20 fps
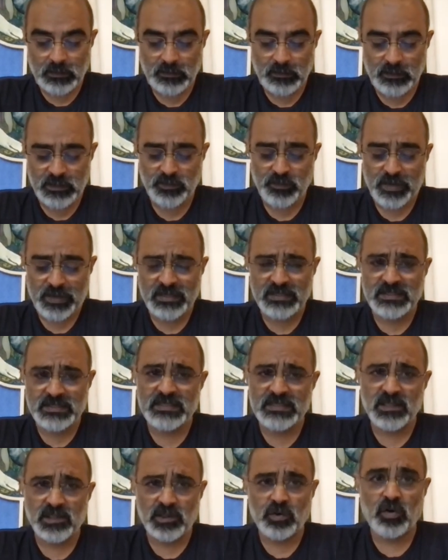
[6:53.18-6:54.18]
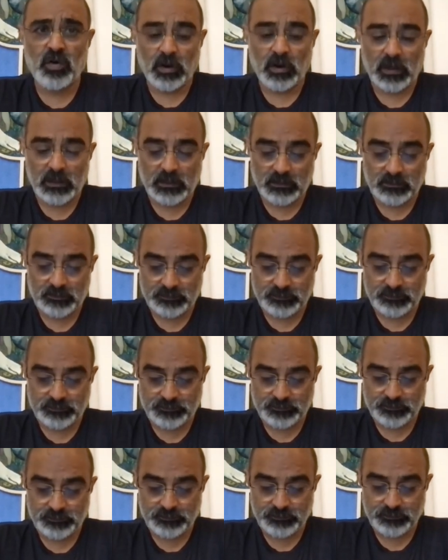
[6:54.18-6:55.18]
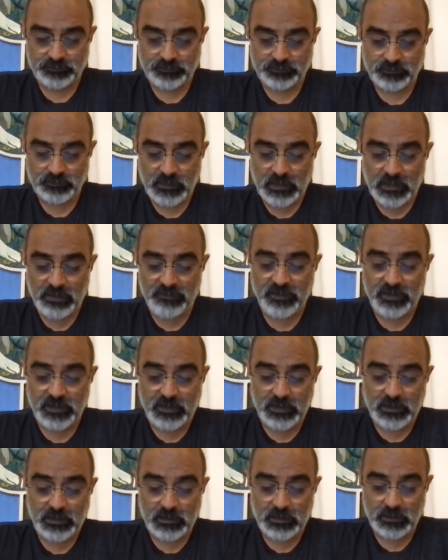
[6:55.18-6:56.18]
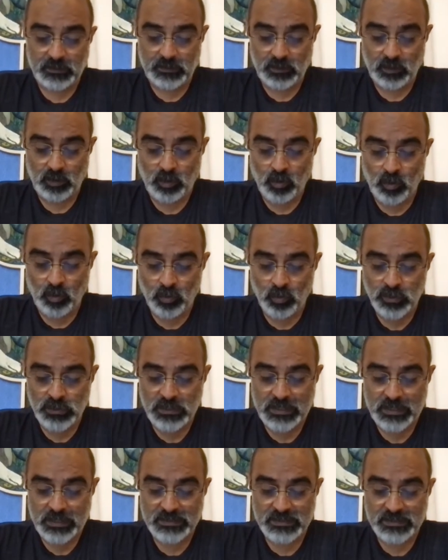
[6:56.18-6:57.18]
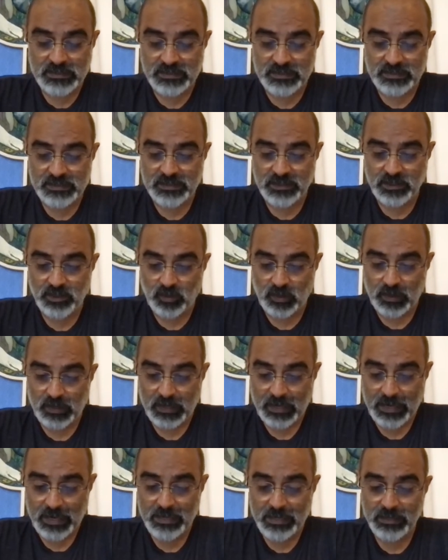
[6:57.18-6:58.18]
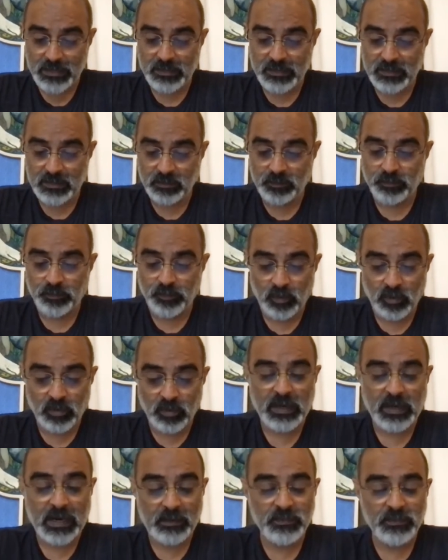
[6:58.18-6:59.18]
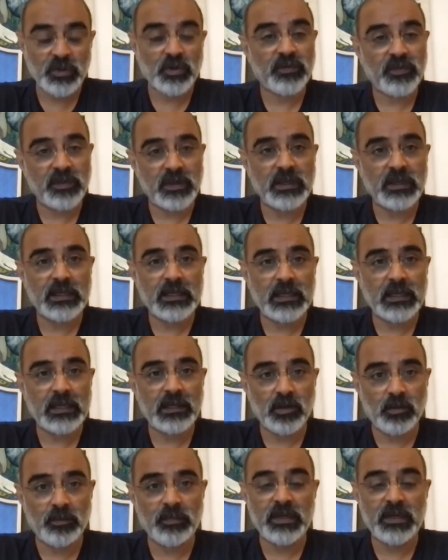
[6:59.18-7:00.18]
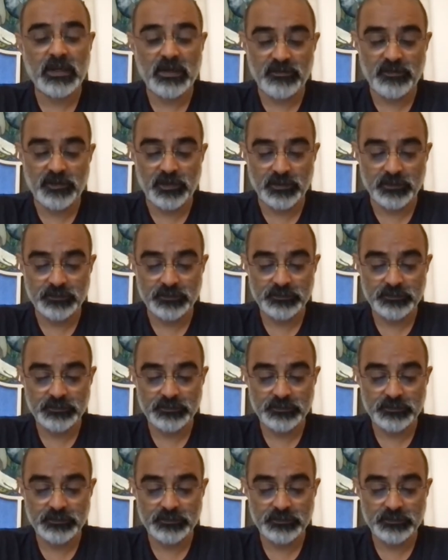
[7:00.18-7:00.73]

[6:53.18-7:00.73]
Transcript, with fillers: This virus is a thought. If it goes and sits in your head, it'll program your thinking, your behavior.